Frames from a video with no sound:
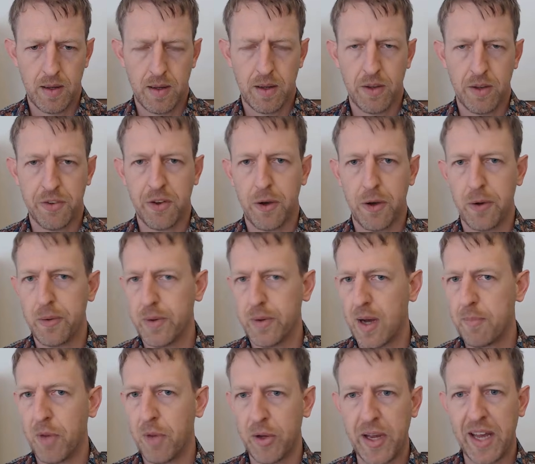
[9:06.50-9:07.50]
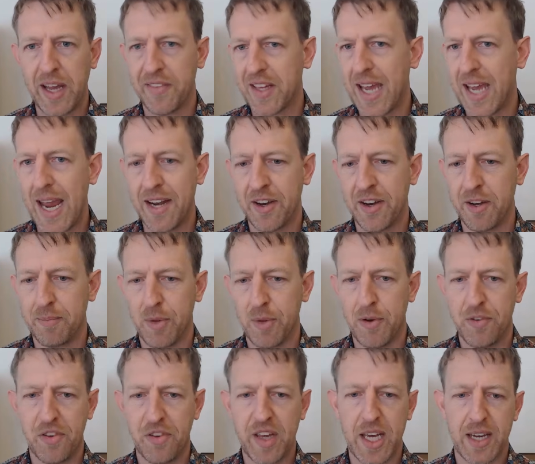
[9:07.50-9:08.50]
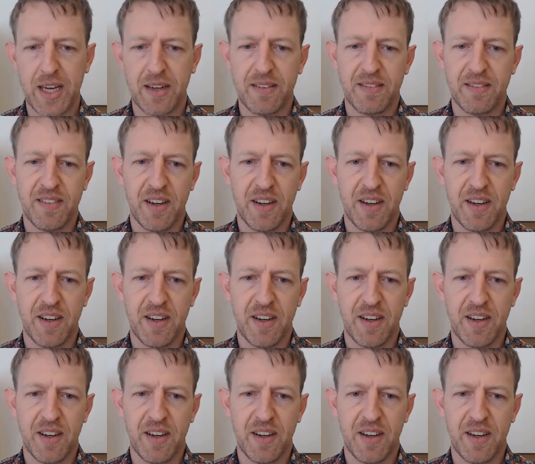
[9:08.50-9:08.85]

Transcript: So I'm looking at the candidate moves here.